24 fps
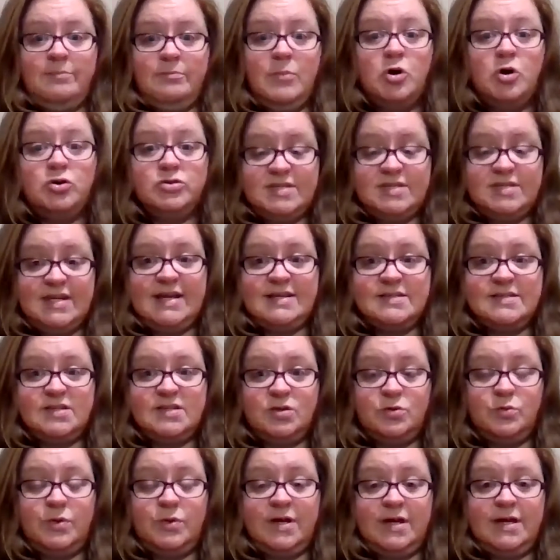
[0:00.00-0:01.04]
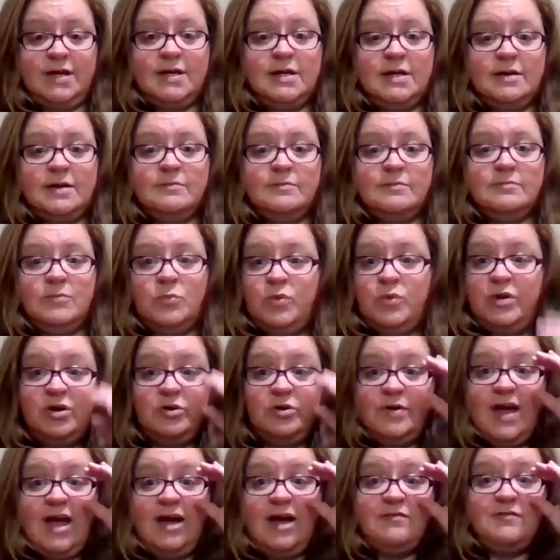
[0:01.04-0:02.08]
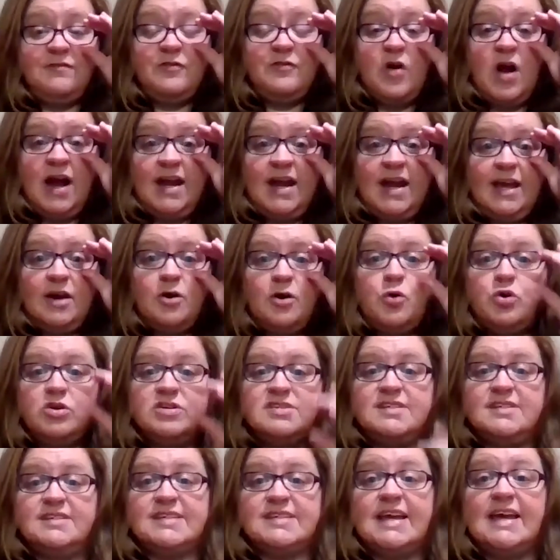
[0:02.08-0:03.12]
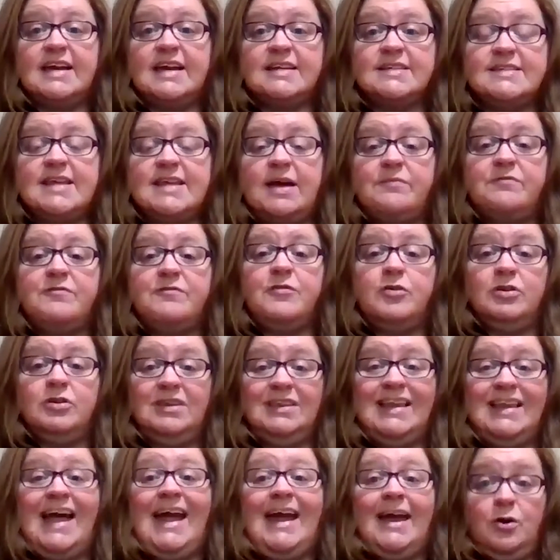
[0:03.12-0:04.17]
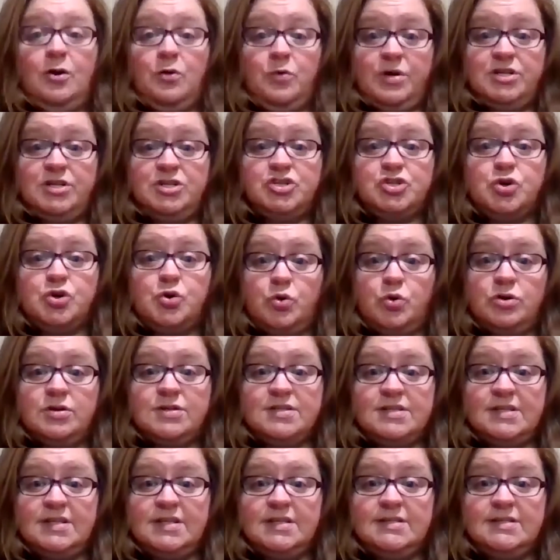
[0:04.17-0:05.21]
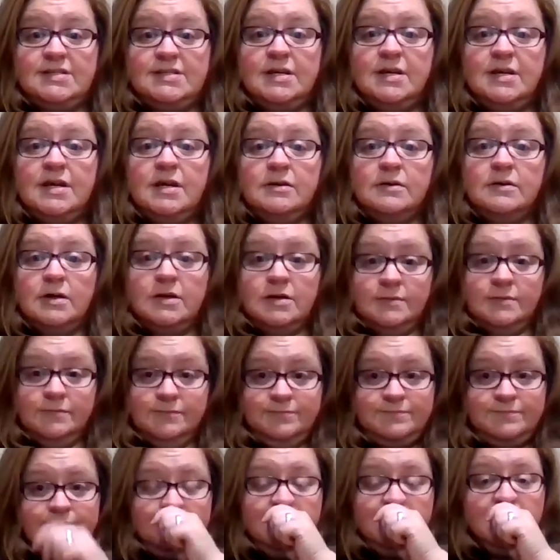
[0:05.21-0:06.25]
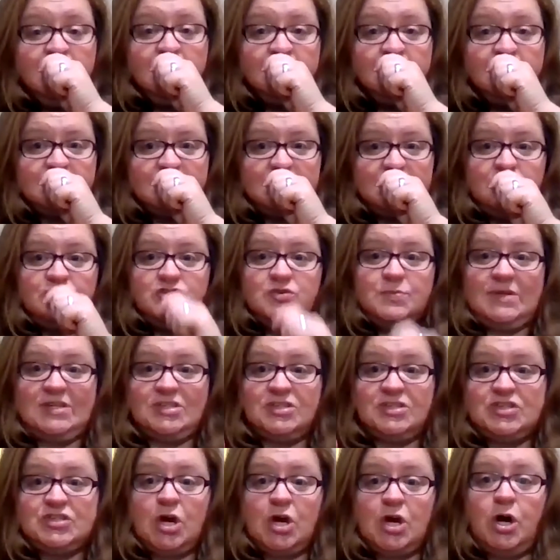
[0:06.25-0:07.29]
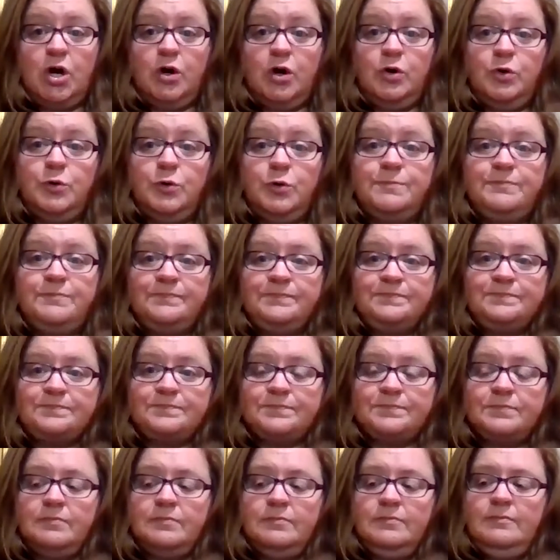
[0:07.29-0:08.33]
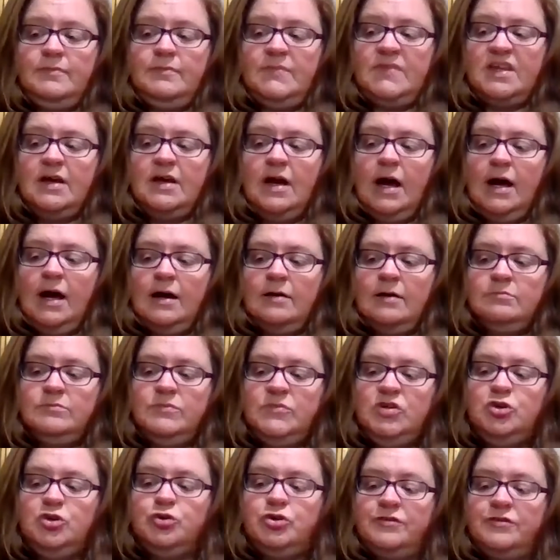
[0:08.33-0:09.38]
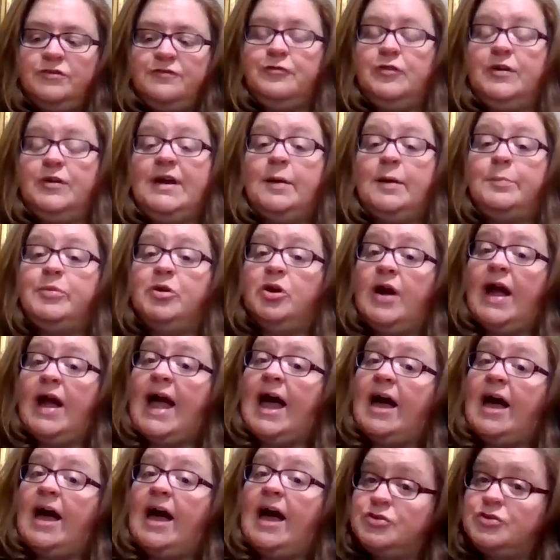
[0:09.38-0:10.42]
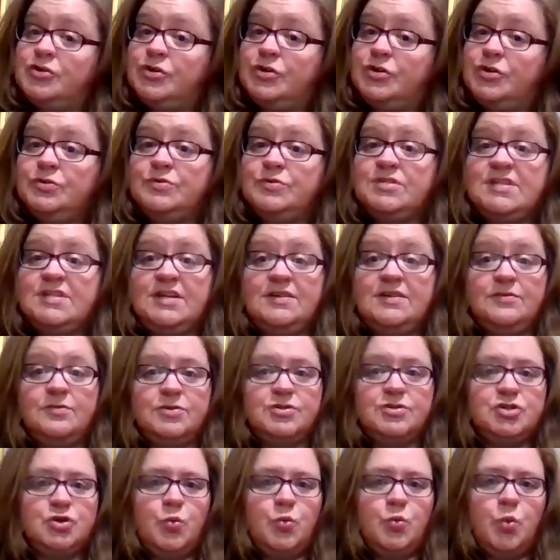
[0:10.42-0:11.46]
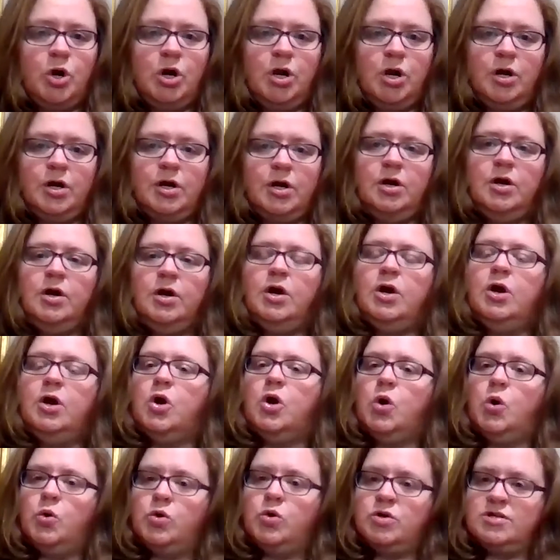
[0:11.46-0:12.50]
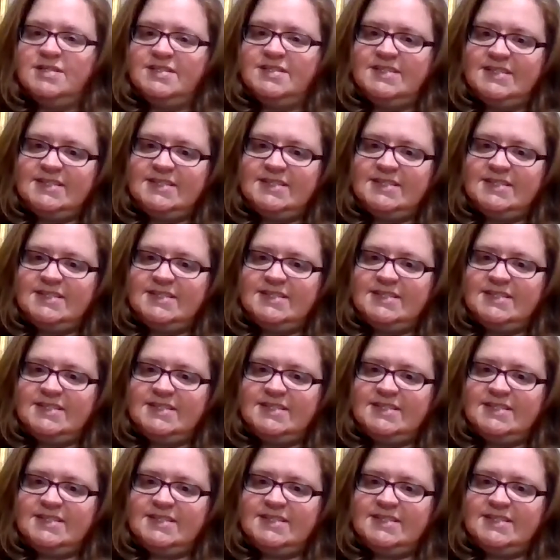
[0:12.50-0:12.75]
most days of the week. We don't have Friday courses except for language courses. Excuse me. So you could free up your afternoons either to work or to